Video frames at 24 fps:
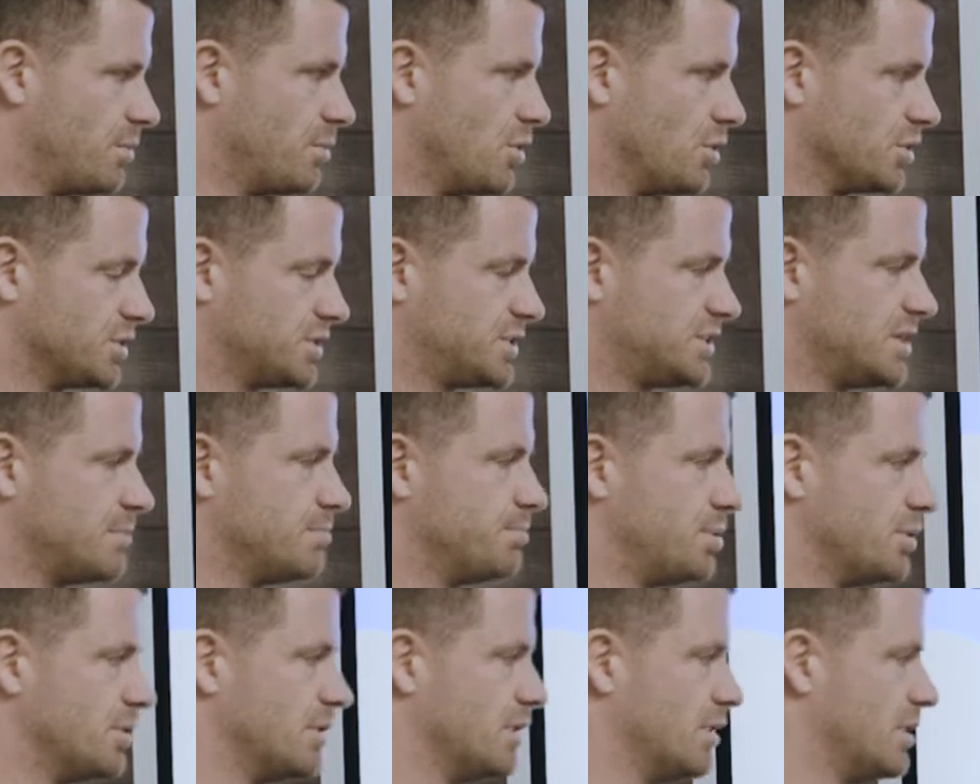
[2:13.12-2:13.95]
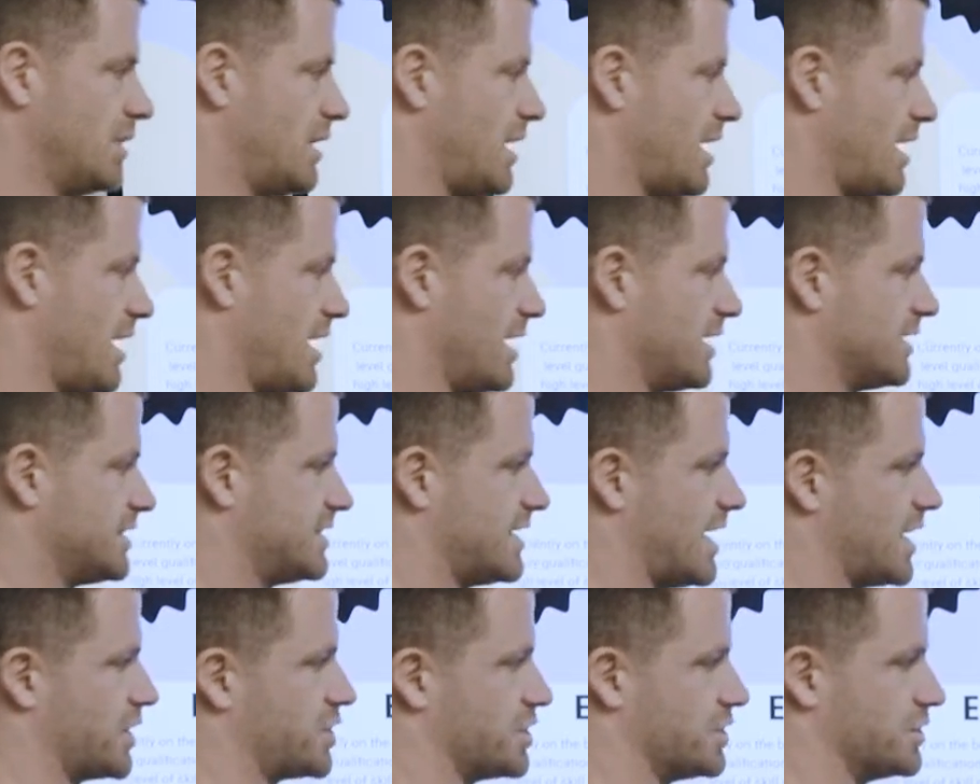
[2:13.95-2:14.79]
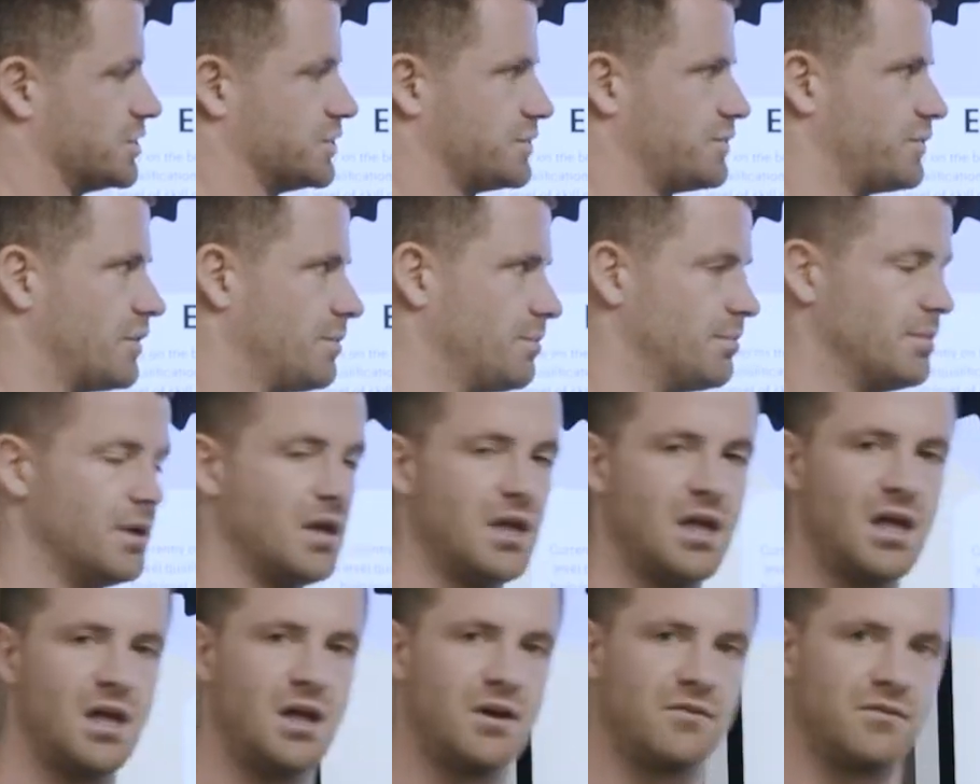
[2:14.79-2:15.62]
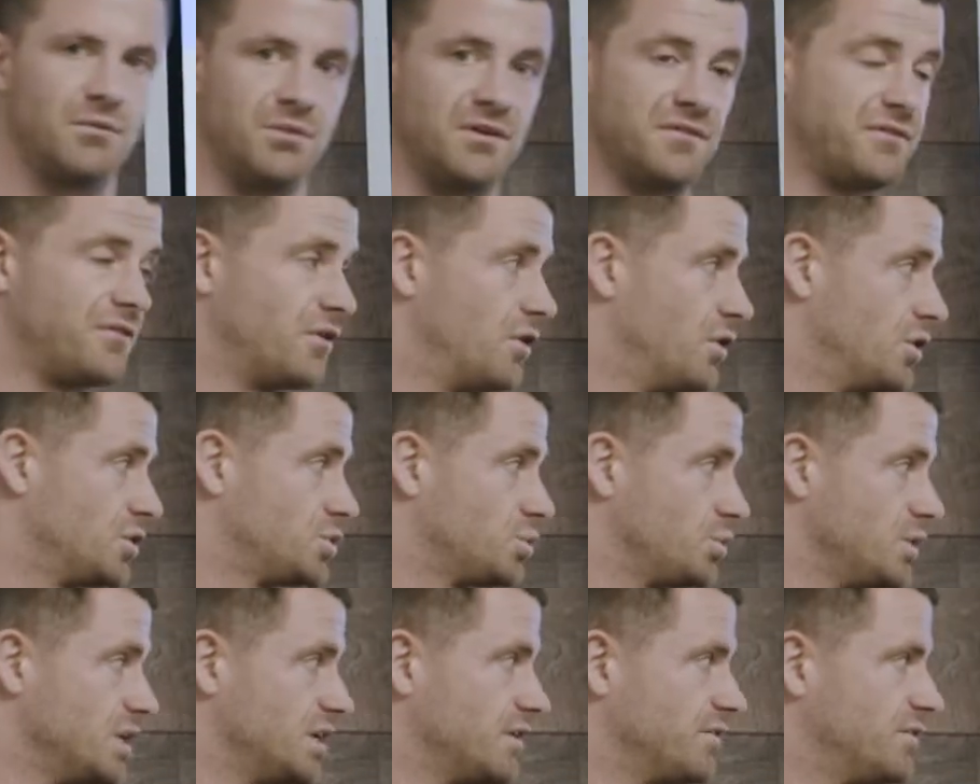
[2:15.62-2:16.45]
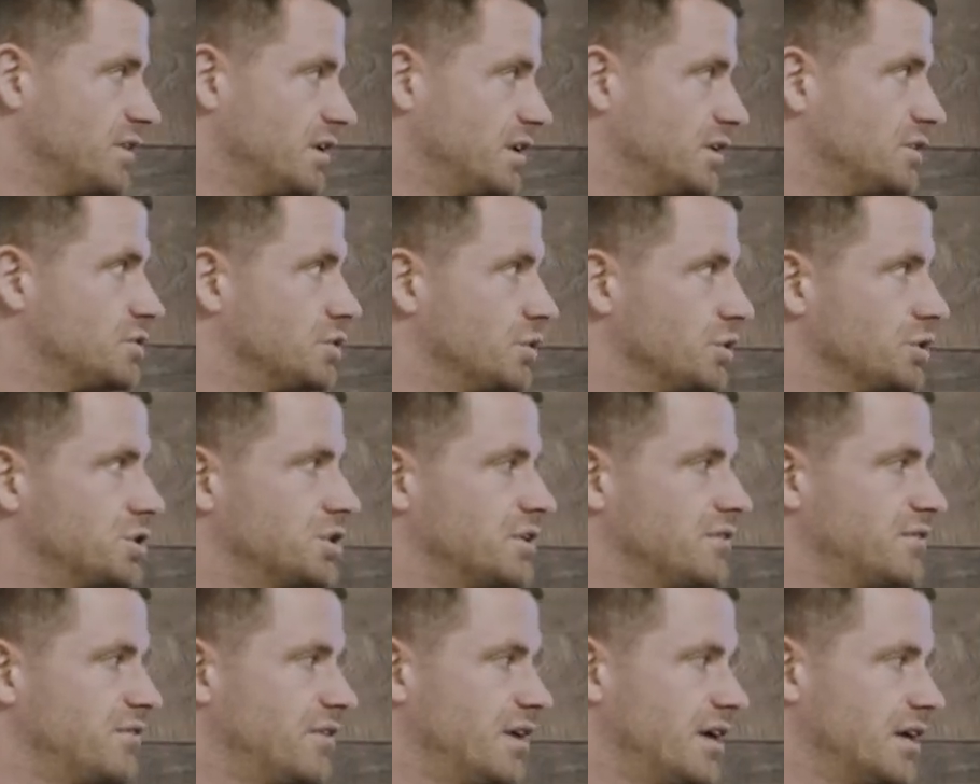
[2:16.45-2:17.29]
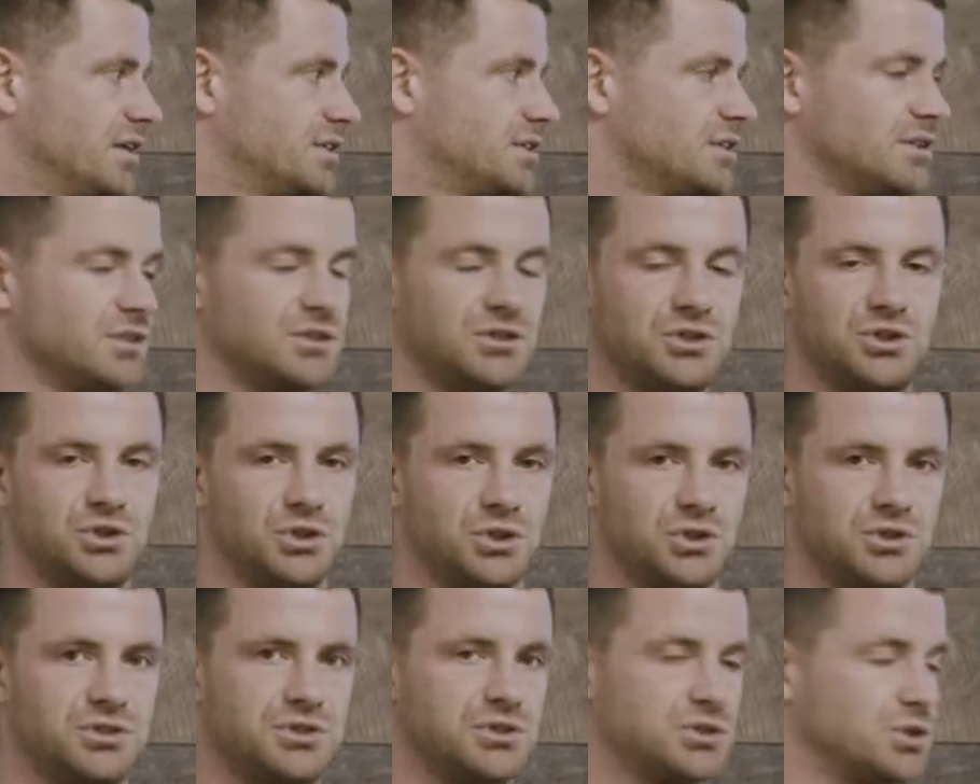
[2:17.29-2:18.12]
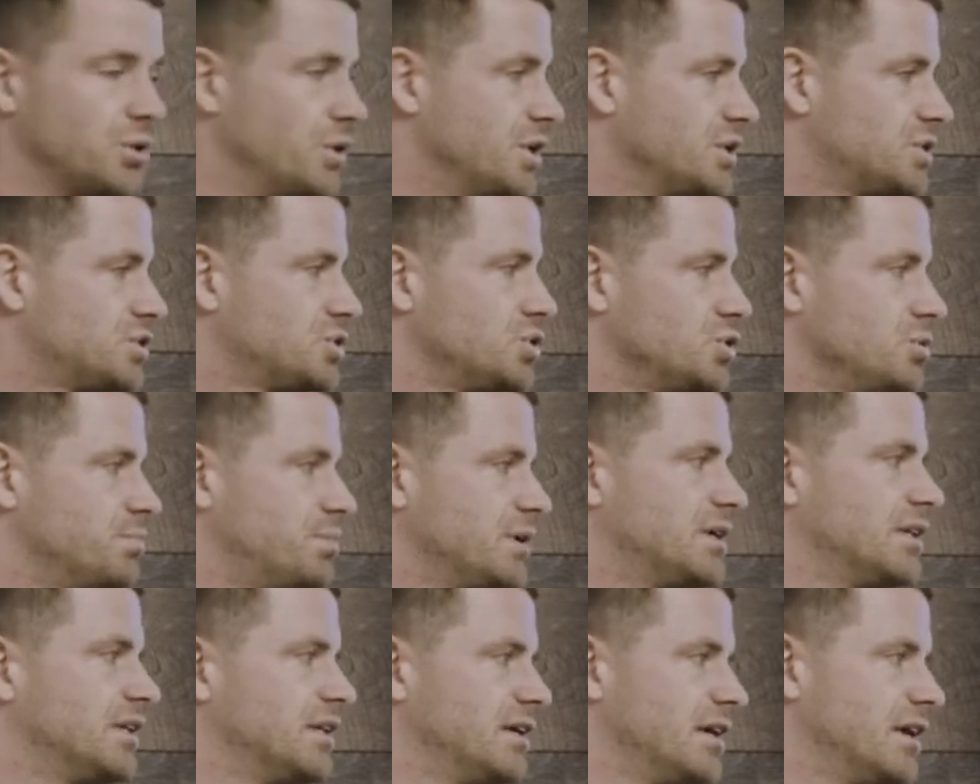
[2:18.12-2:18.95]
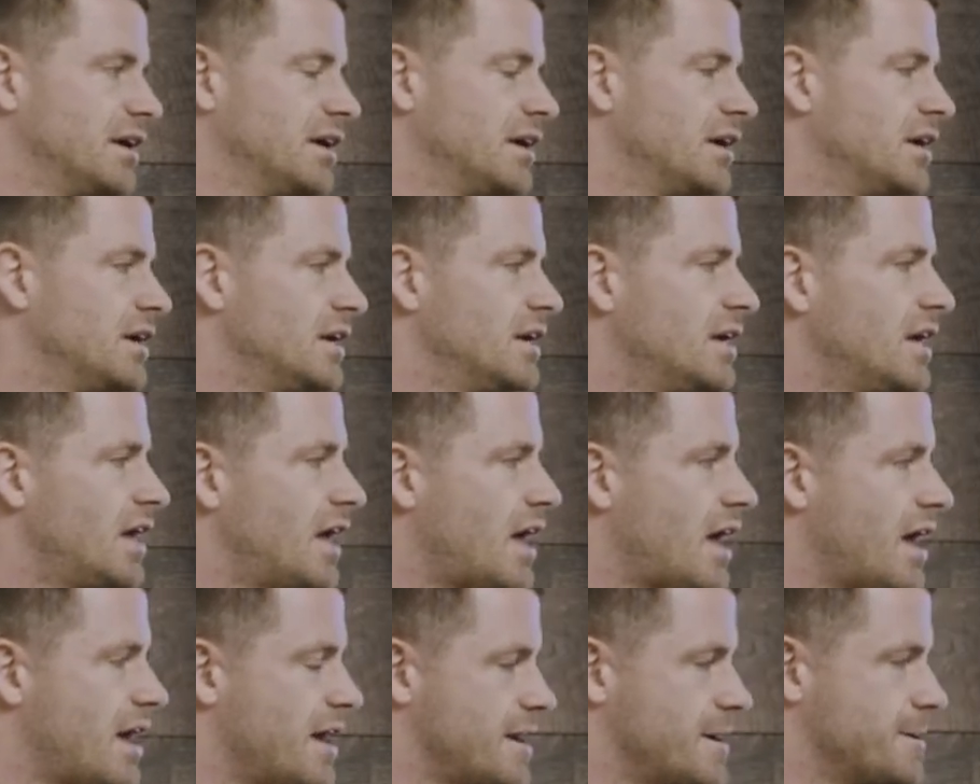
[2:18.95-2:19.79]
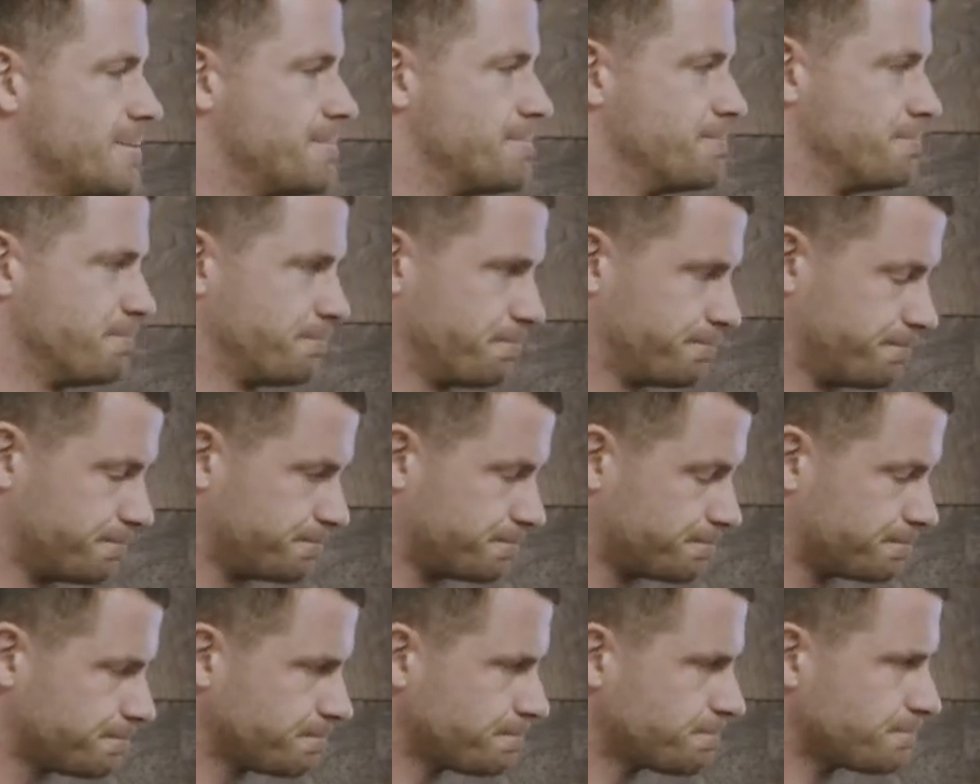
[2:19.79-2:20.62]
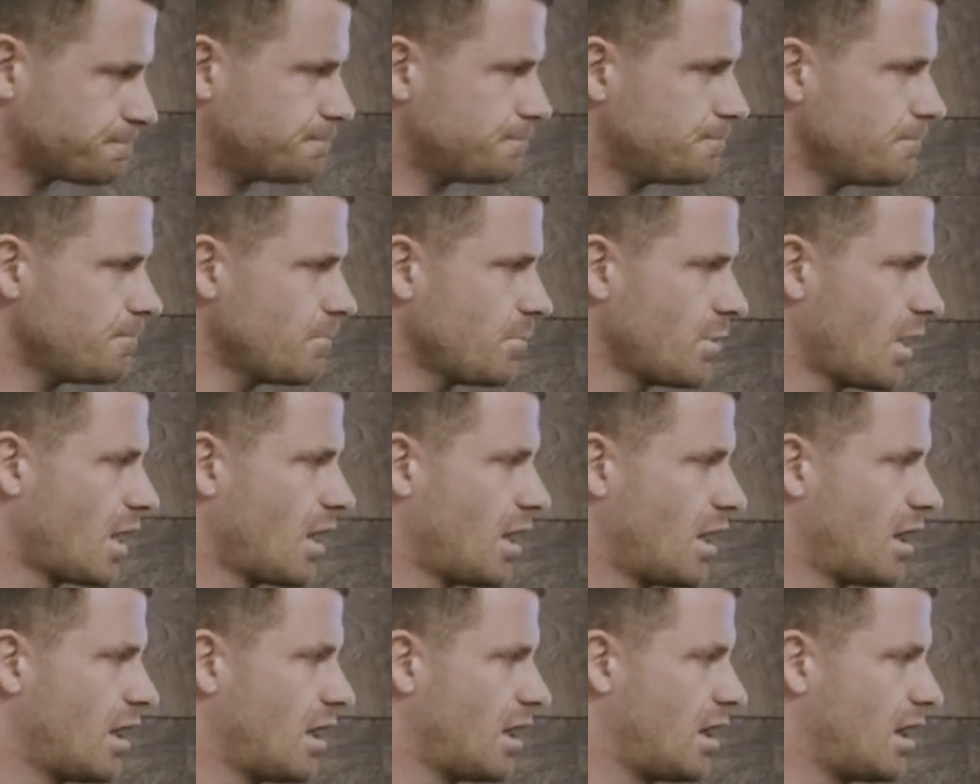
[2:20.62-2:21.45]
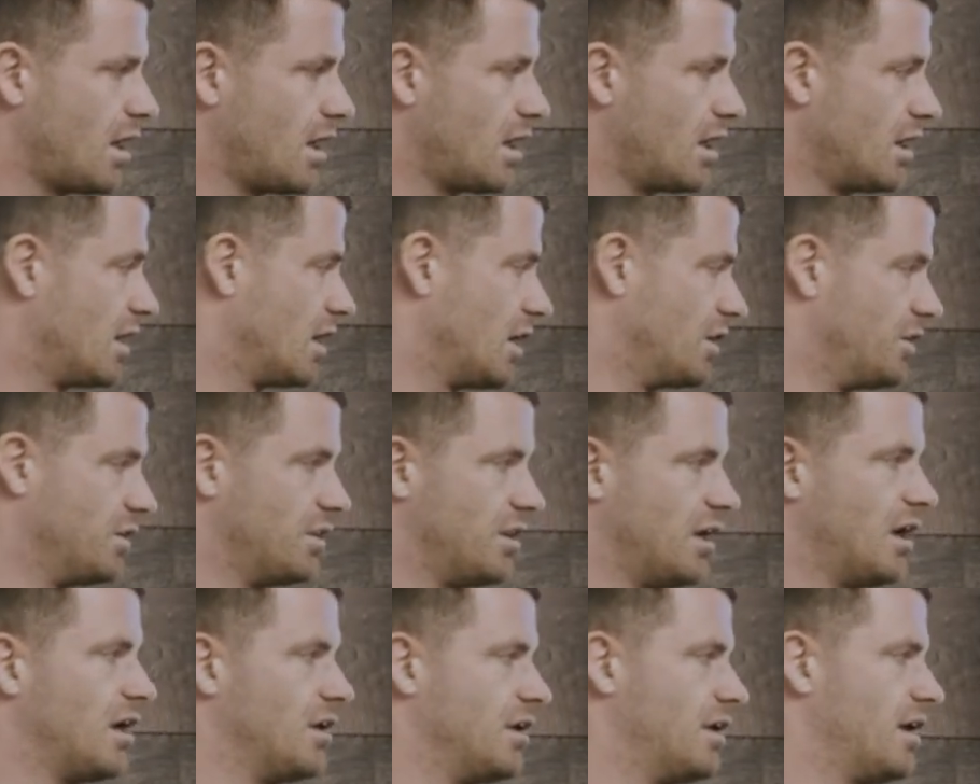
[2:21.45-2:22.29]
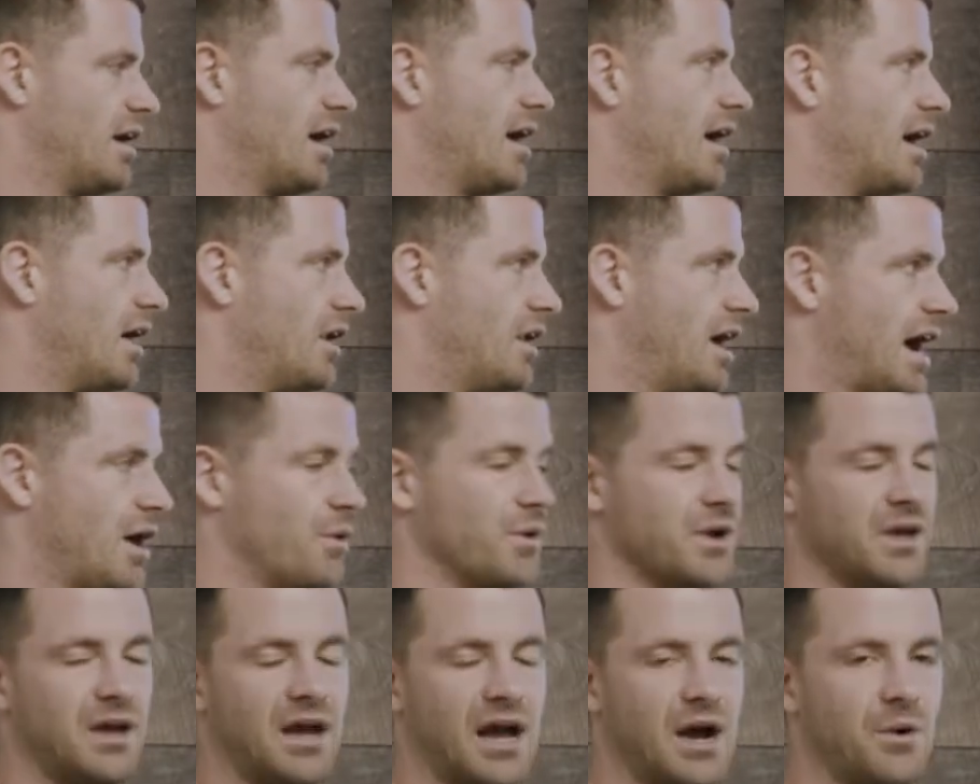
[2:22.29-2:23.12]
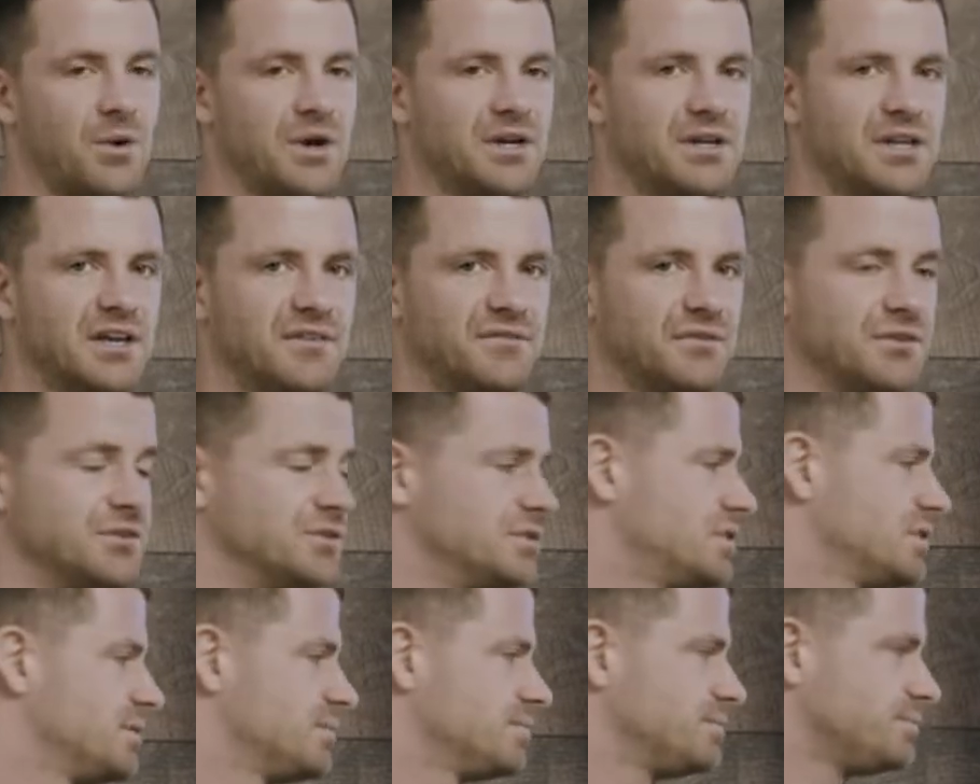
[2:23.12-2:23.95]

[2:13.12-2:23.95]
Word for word: most simple uh, sessions from from the first week of the introduction of this, just so it's super clear um, uh, on, on, on how, it, how it differs.